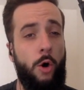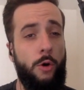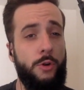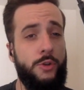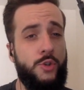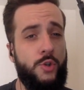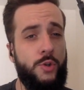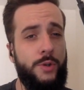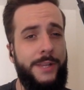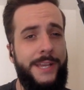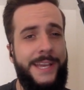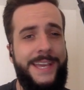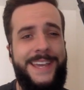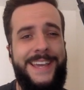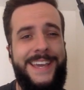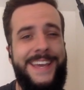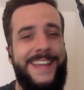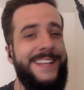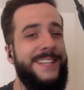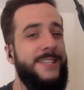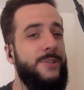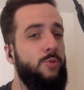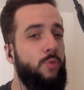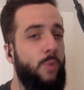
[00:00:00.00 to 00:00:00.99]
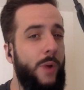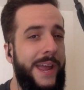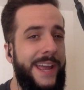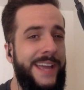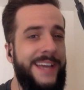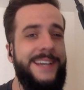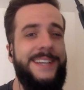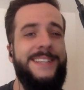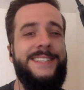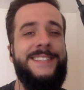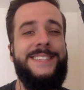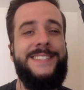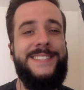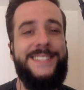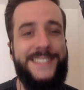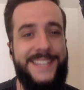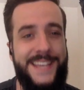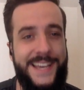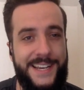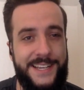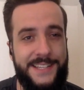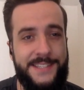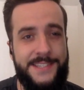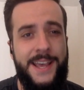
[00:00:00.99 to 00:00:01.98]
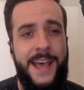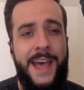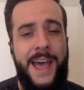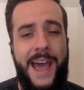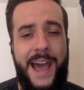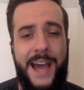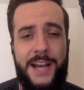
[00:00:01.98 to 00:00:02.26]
Ultra League, it is rank 6.